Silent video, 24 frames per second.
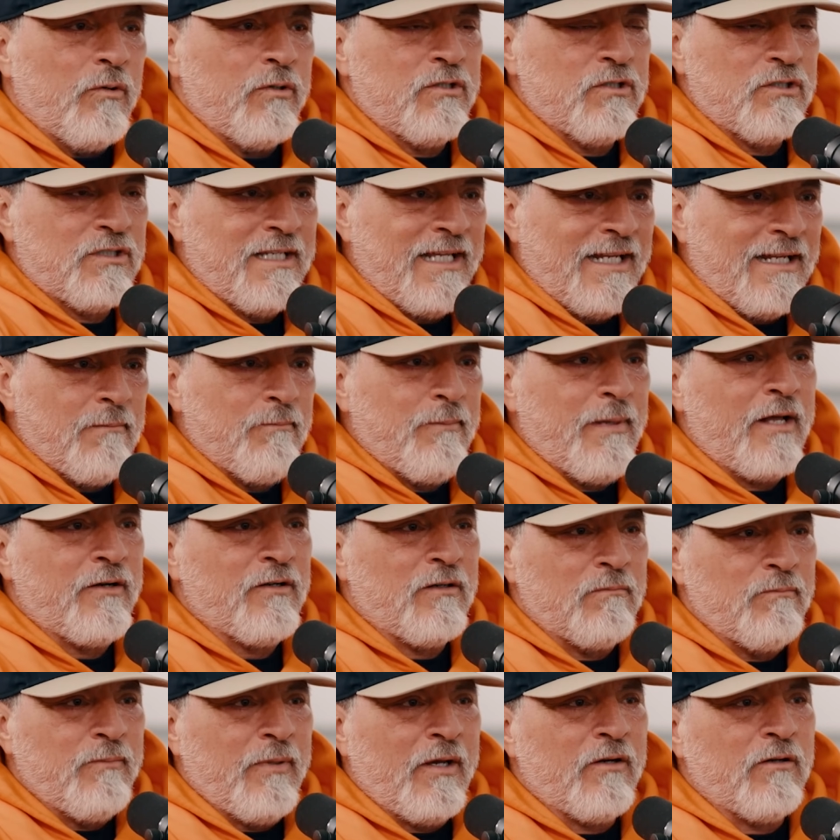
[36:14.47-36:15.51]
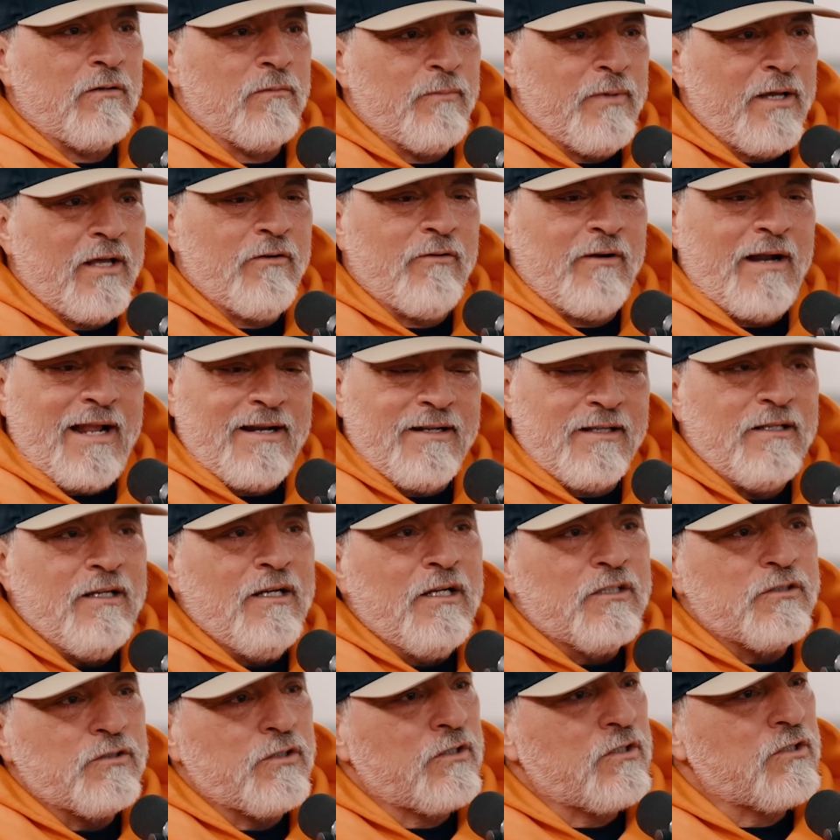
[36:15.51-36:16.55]
We're just getting better and better and better at it.
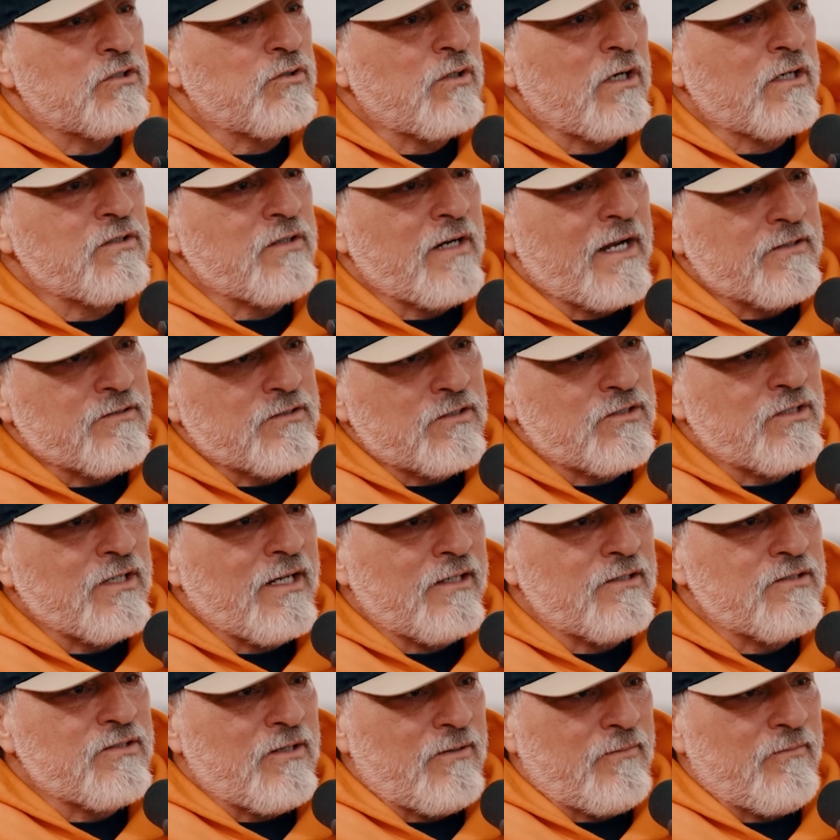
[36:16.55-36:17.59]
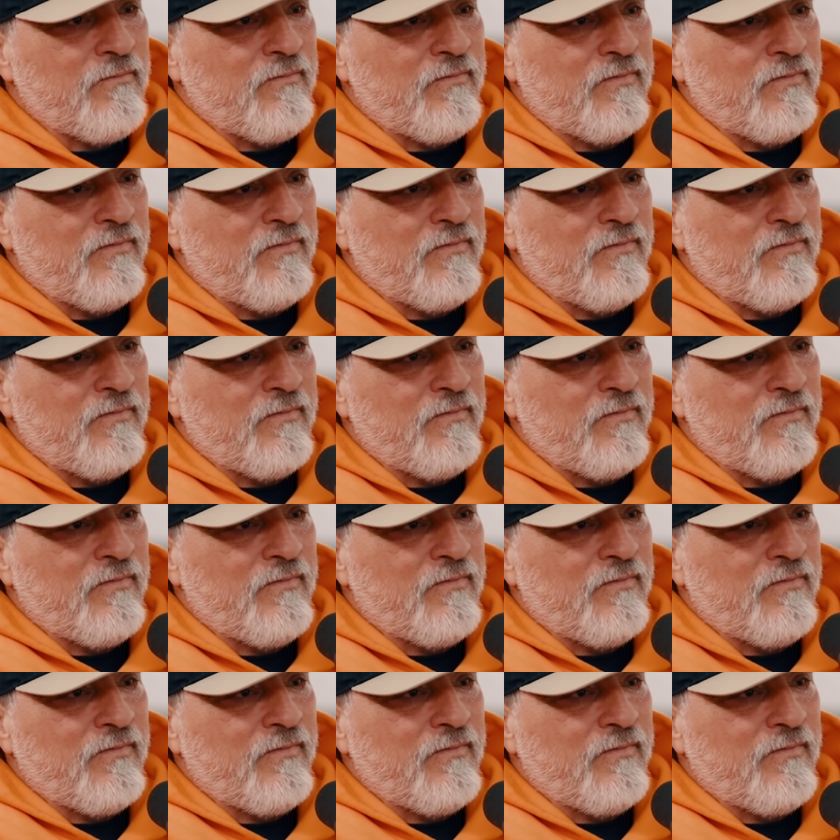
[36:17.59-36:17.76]
So the structure has to change.